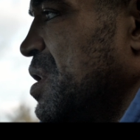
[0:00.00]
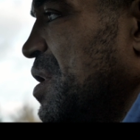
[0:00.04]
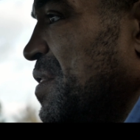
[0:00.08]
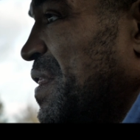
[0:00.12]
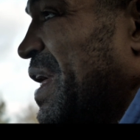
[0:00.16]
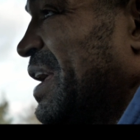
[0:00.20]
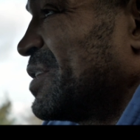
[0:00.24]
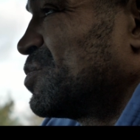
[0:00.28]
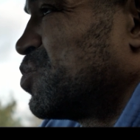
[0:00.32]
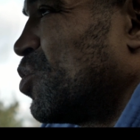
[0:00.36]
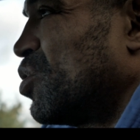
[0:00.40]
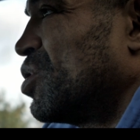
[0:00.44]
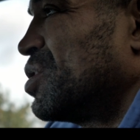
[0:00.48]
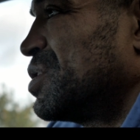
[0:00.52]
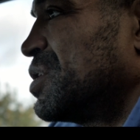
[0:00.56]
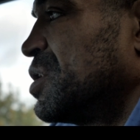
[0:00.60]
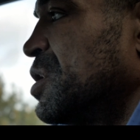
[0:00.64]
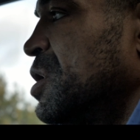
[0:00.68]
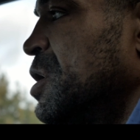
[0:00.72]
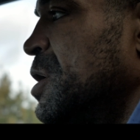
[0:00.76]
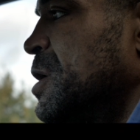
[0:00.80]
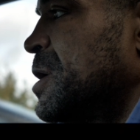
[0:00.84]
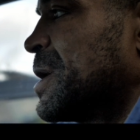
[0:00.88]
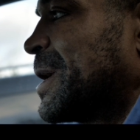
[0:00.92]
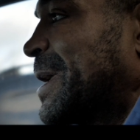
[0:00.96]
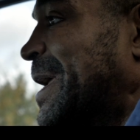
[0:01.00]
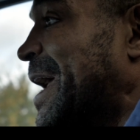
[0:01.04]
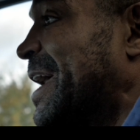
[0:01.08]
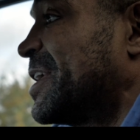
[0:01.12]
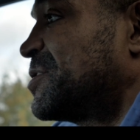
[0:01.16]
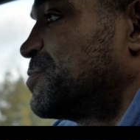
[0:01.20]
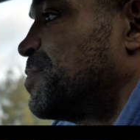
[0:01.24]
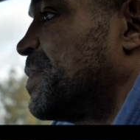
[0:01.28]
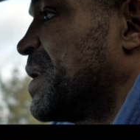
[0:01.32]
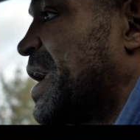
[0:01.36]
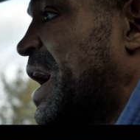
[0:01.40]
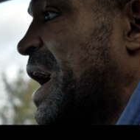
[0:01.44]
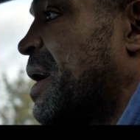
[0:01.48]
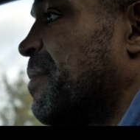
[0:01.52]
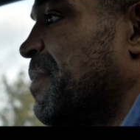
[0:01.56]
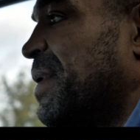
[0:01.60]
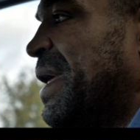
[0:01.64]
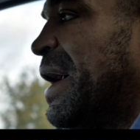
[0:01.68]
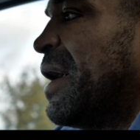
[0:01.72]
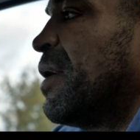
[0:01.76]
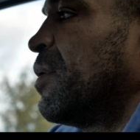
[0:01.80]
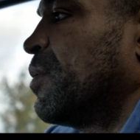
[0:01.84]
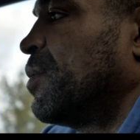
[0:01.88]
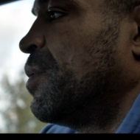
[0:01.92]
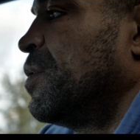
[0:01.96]
And that's what gets me up
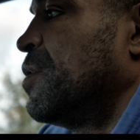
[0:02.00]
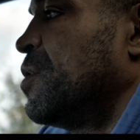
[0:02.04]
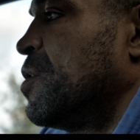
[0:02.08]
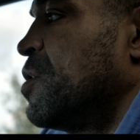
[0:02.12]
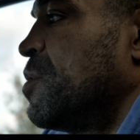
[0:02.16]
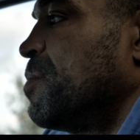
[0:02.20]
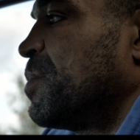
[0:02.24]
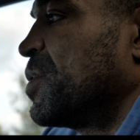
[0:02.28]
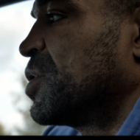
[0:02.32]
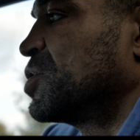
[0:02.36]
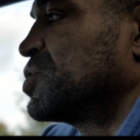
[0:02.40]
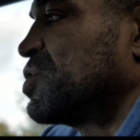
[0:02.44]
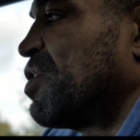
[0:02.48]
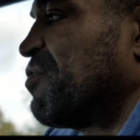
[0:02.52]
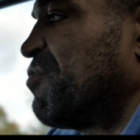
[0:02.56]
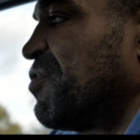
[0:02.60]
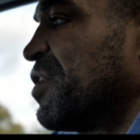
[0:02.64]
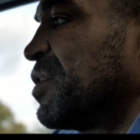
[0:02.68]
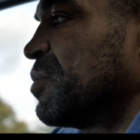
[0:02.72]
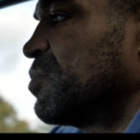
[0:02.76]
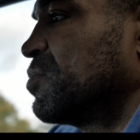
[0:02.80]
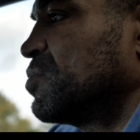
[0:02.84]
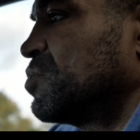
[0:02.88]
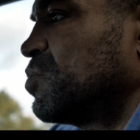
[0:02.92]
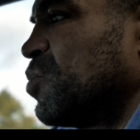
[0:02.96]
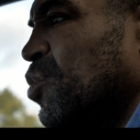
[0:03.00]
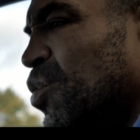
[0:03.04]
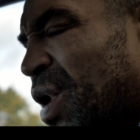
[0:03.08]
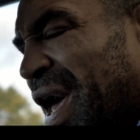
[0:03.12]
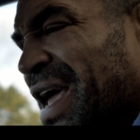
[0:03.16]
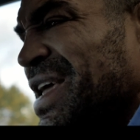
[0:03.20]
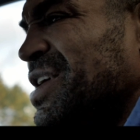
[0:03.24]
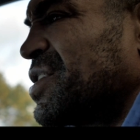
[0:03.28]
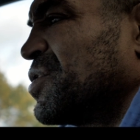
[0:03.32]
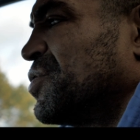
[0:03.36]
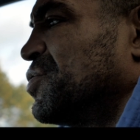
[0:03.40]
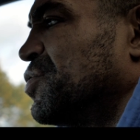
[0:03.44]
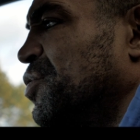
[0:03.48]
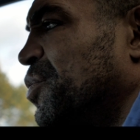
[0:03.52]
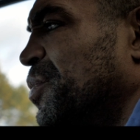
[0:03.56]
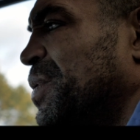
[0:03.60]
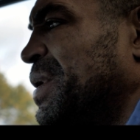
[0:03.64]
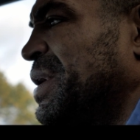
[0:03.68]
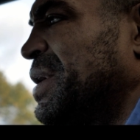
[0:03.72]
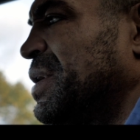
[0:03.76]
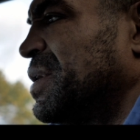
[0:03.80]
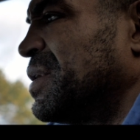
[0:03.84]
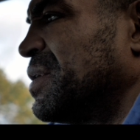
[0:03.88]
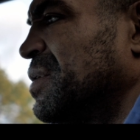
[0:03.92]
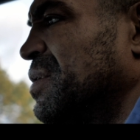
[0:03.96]
now because I think, well, they can do
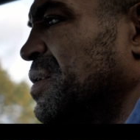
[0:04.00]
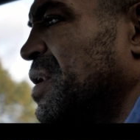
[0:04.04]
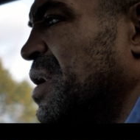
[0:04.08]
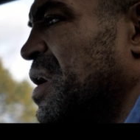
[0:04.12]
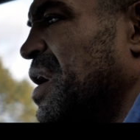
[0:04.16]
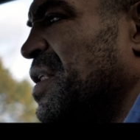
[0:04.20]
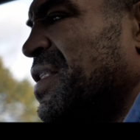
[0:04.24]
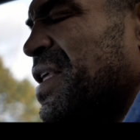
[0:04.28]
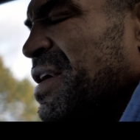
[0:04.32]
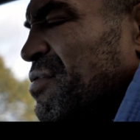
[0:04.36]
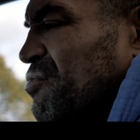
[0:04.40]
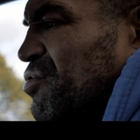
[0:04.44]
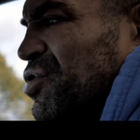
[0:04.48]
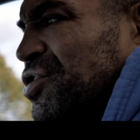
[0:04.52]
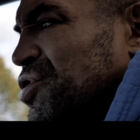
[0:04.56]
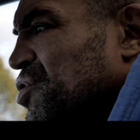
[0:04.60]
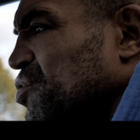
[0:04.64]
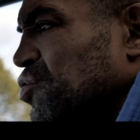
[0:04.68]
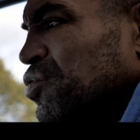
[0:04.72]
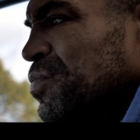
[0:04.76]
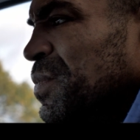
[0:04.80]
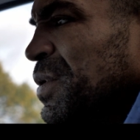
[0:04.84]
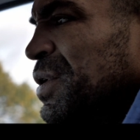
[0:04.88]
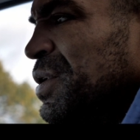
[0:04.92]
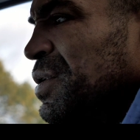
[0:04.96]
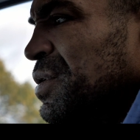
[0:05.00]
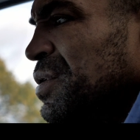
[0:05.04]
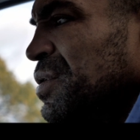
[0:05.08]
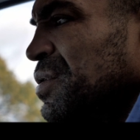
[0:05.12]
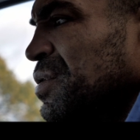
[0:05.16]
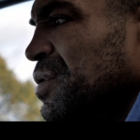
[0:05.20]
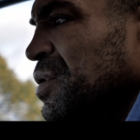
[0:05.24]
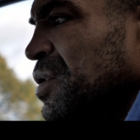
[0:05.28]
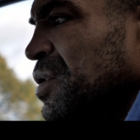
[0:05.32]
it and they're only human.